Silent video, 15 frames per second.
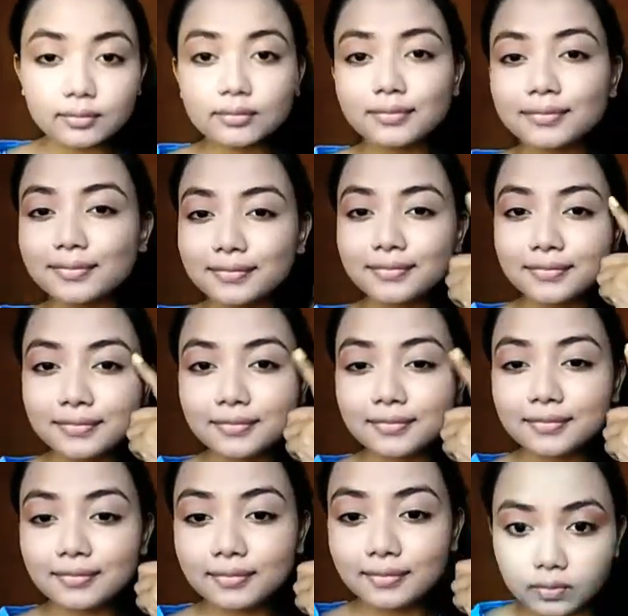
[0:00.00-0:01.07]
Then
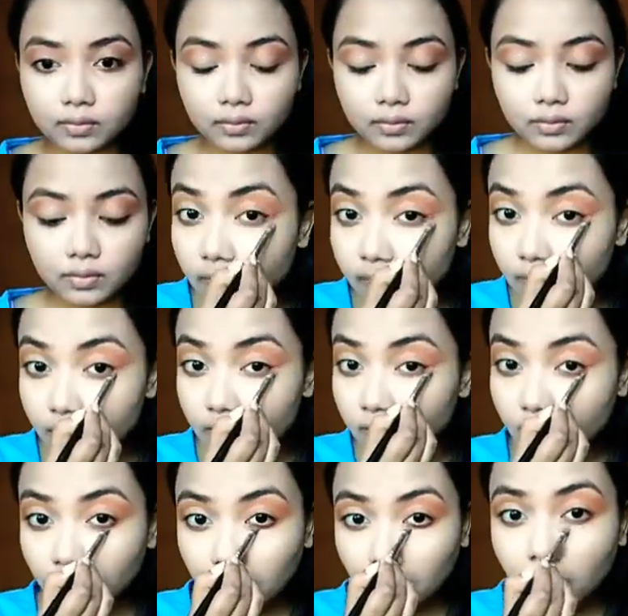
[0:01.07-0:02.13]
taking the same shade,
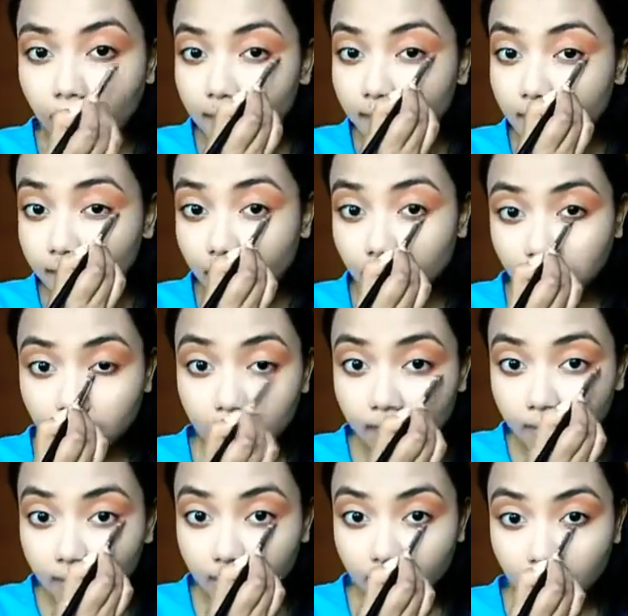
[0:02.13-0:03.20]
I will apply
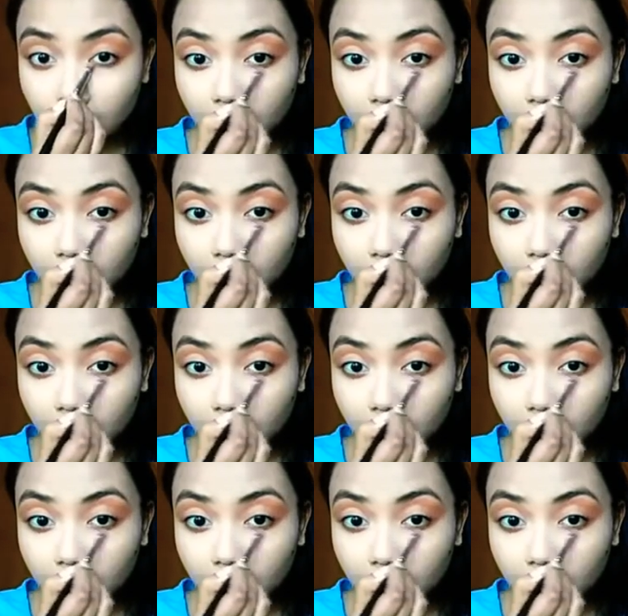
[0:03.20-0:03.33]
it on